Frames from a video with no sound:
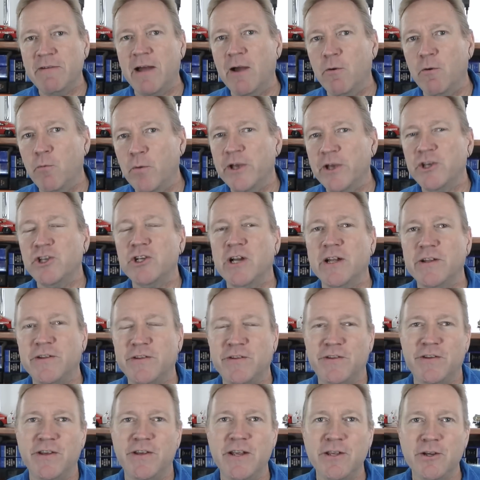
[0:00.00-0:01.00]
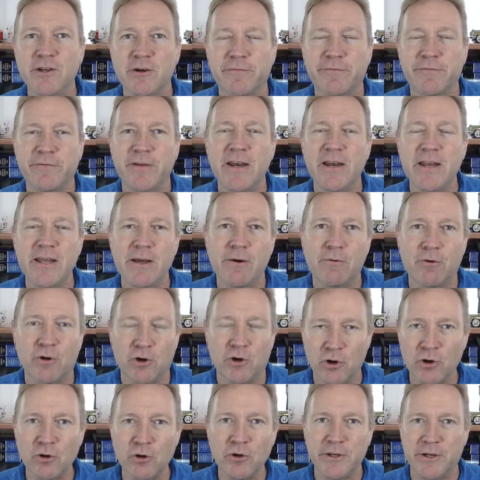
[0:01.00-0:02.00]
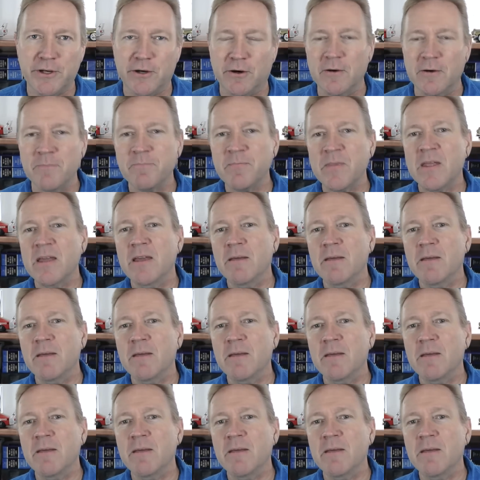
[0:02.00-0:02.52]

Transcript: I wish I'd seen your video earlier